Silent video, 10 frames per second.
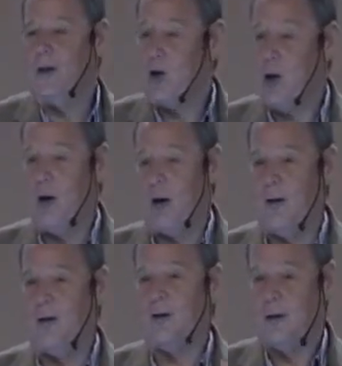with
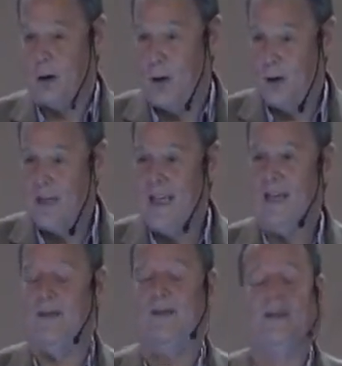Charles,
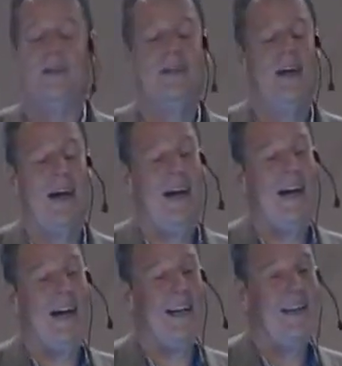Charles Ingalls,
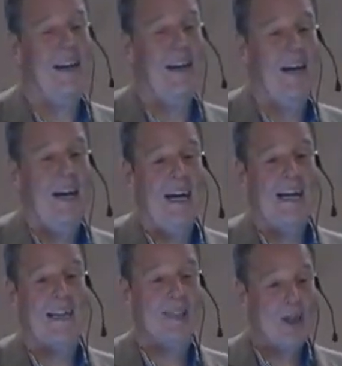and
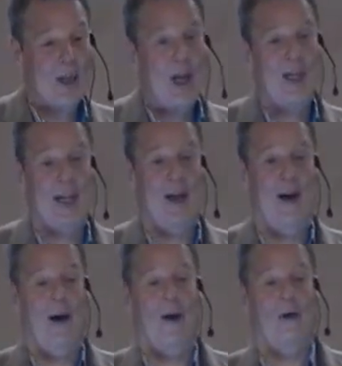his
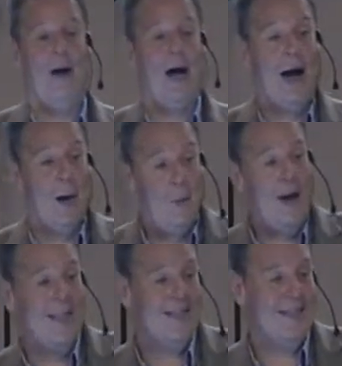son-in-law,
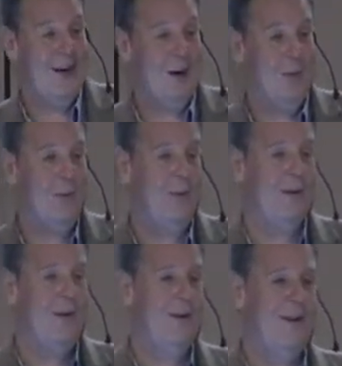Almanzo.
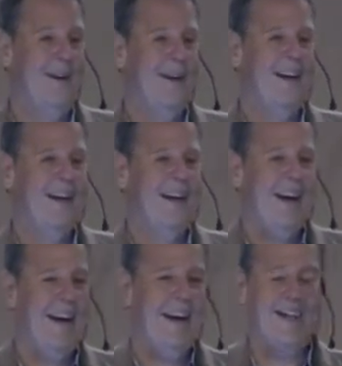
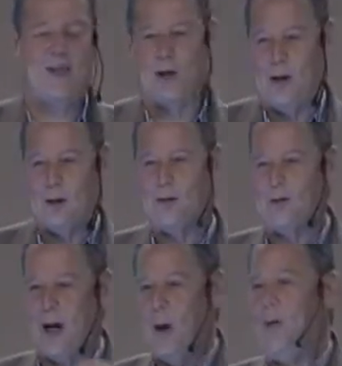And
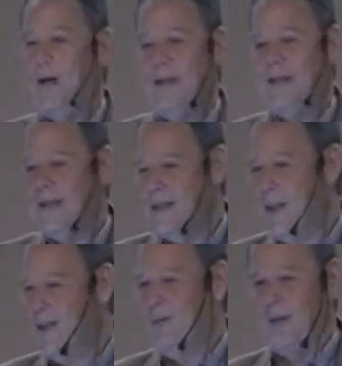Charles was
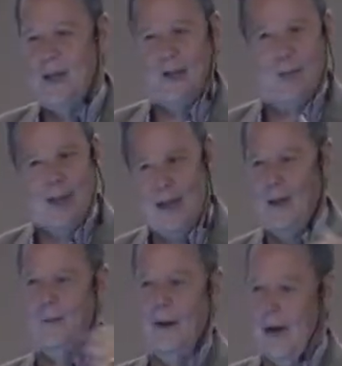always uh, wanted to
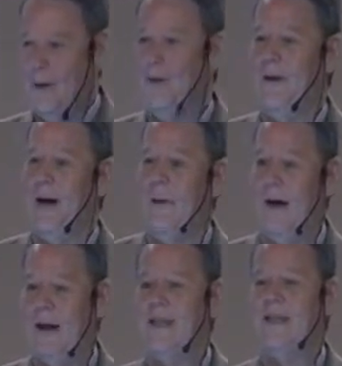be a little better than
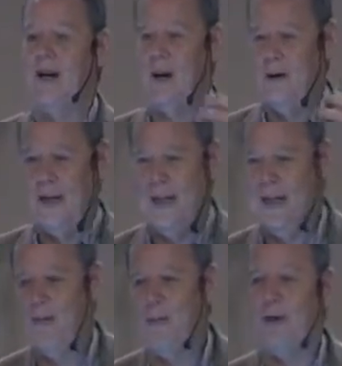Almanzo, and he